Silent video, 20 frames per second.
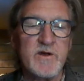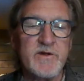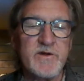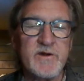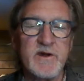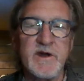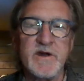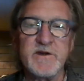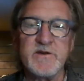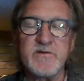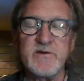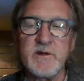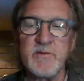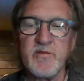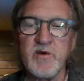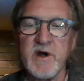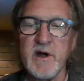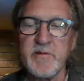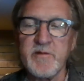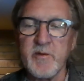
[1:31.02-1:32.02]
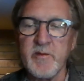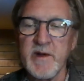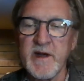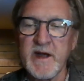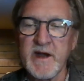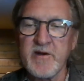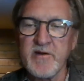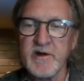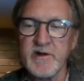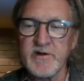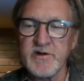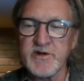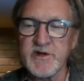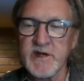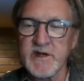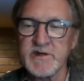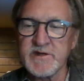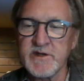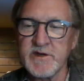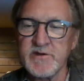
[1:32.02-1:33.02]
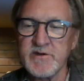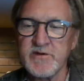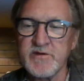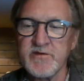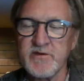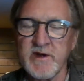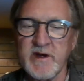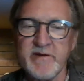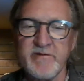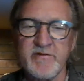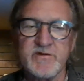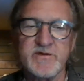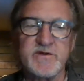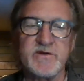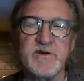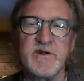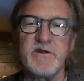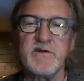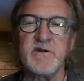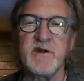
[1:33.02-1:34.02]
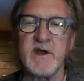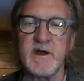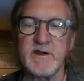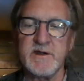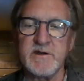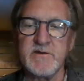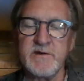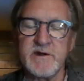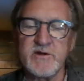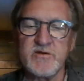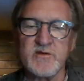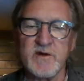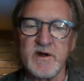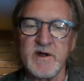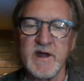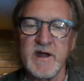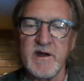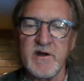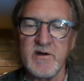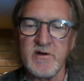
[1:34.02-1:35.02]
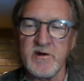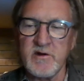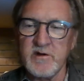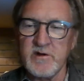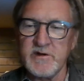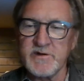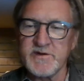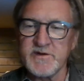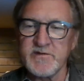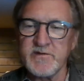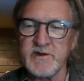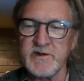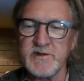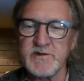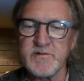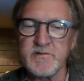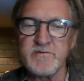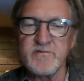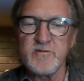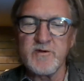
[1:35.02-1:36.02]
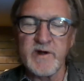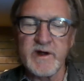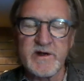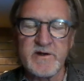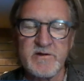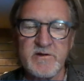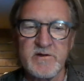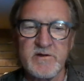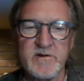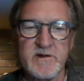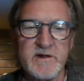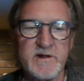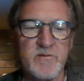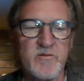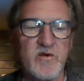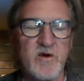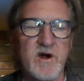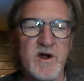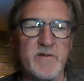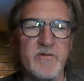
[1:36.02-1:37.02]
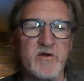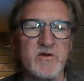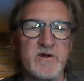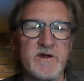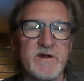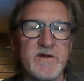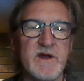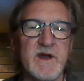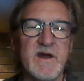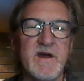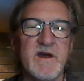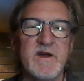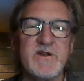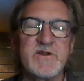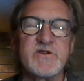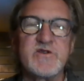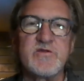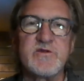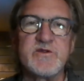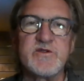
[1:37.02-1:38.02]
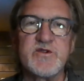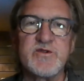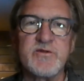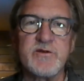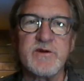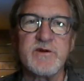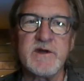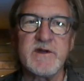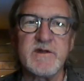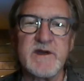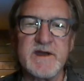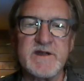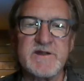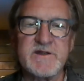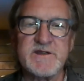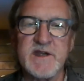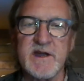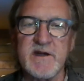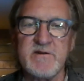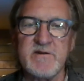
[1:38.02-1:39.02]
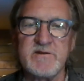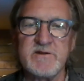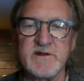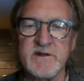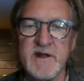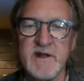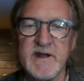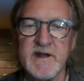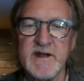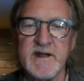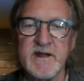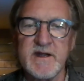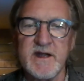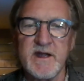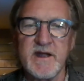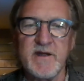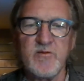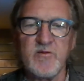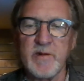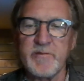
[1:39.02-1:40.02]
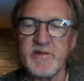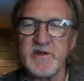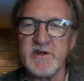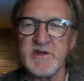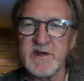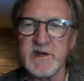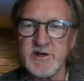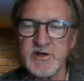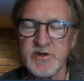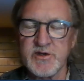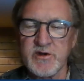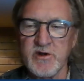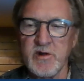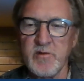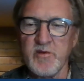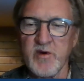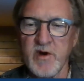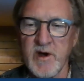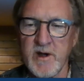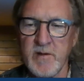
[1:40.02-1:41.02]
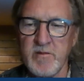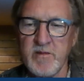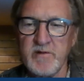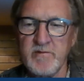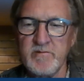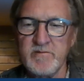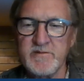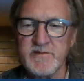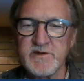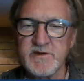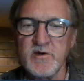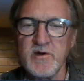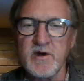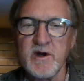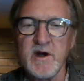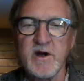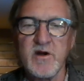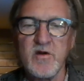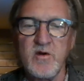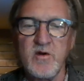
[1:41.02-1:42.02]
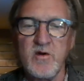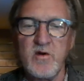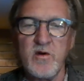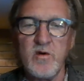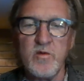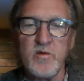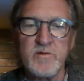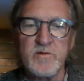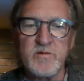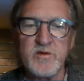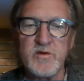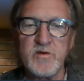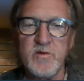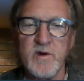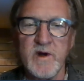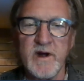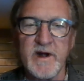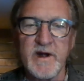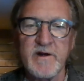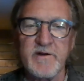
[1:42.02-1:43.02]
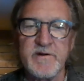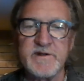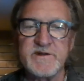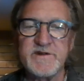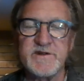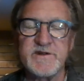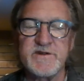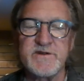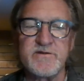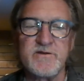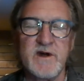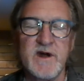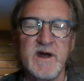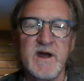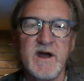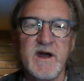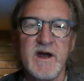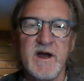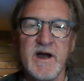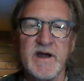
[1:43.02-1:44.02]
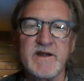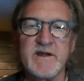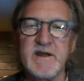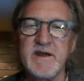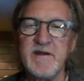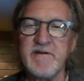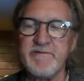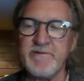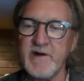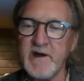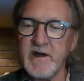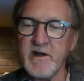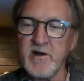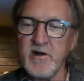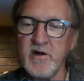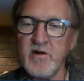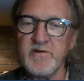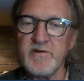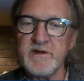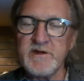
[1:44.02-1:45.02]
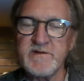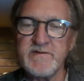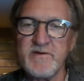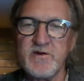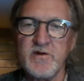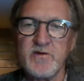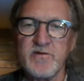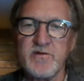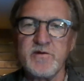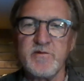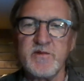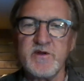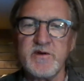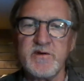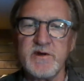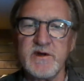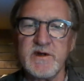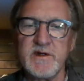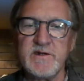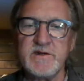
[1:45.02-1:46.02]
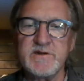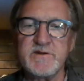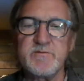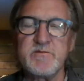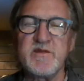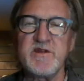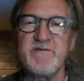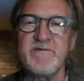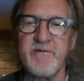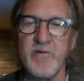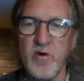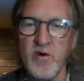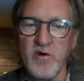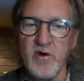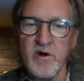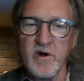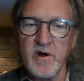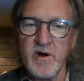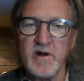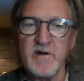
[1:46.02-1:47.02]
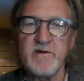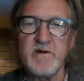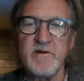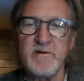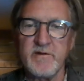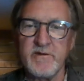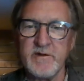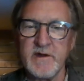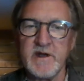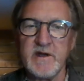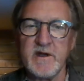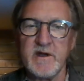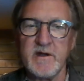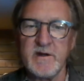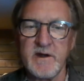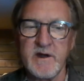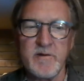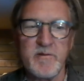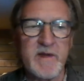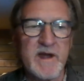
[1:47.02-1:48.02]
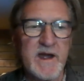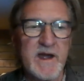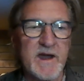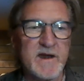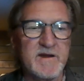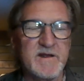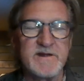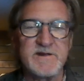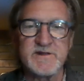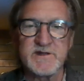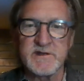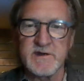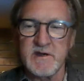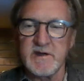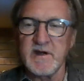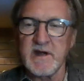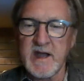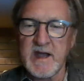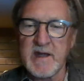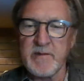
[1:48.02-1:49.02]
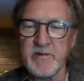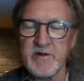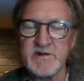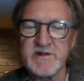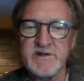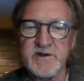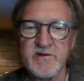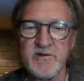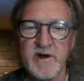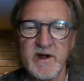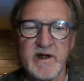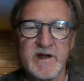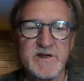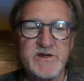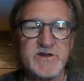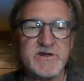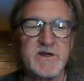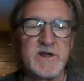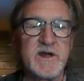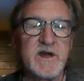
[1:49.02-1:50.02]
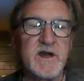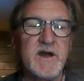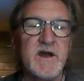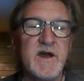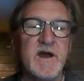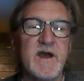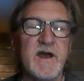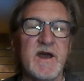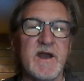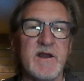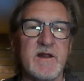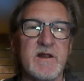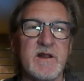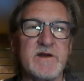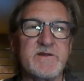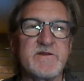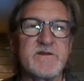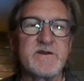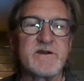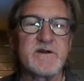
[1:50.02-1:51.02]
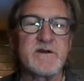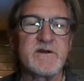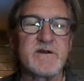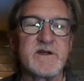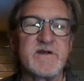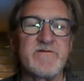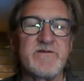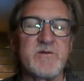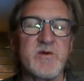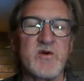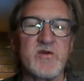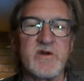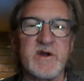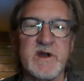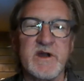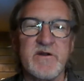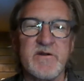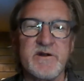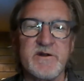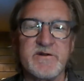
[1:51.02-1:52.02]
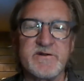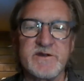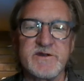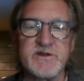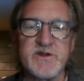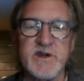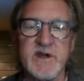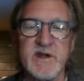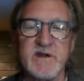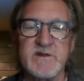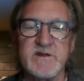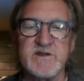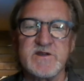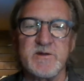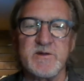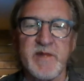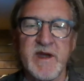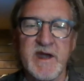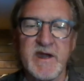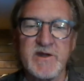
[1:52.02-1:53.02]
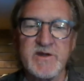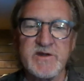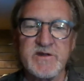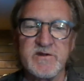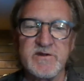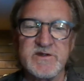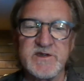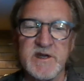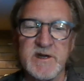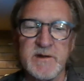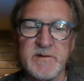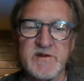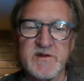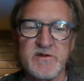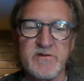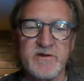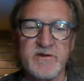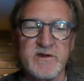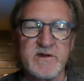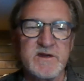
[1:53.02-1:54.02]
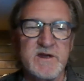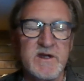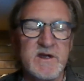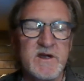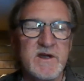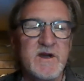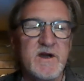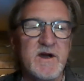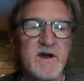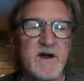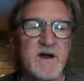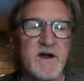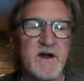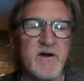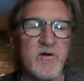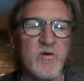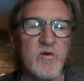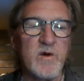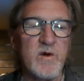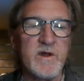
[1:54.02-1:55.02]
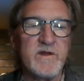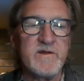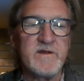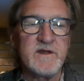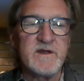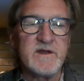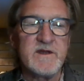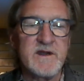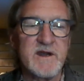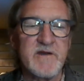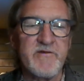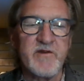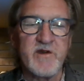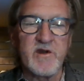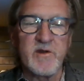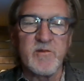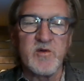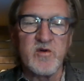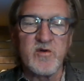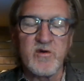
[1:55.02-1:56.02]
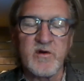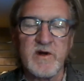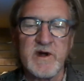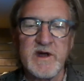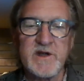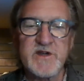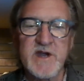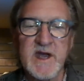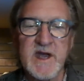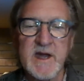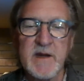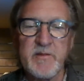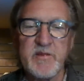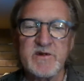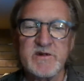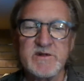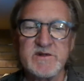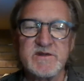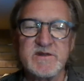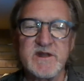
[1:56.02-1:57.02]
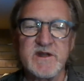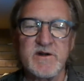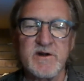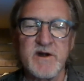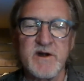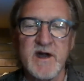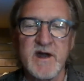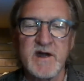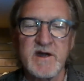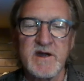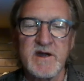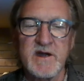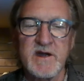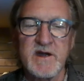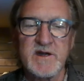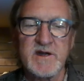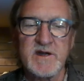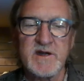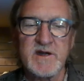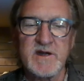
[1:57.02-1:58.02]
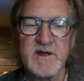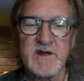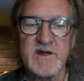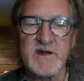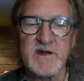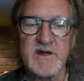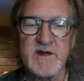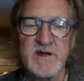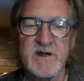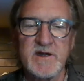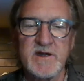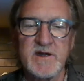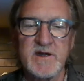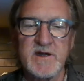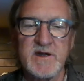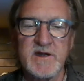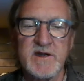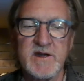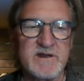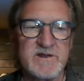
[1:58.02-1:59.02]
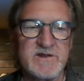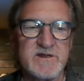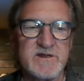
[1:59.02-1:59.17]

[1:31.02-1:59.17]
well, you're not doing proper background checks on your drivers, or you're not doing drug and alcohol screens regularly and properly. To a jury, that sounds like a reputational problem. So our goal with Bluewire is to identify all these vulnerabilities before a bad incident happens, a crash, and give the motor carriers a chance to patch those up so that when the inevitable crash happens, they are not exposed to these